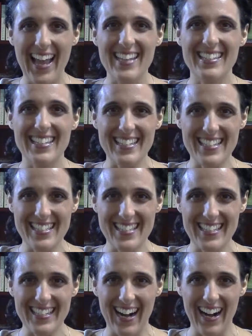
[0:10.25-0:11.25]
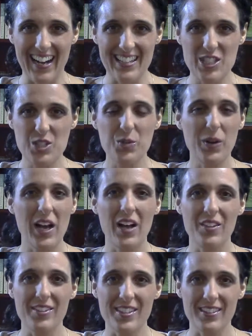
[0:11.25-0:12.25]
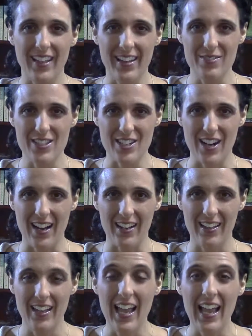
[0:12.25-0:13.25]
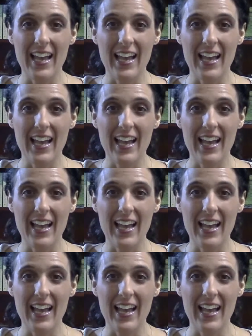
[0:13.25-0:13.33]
an easy guide to a healthy lifestyle.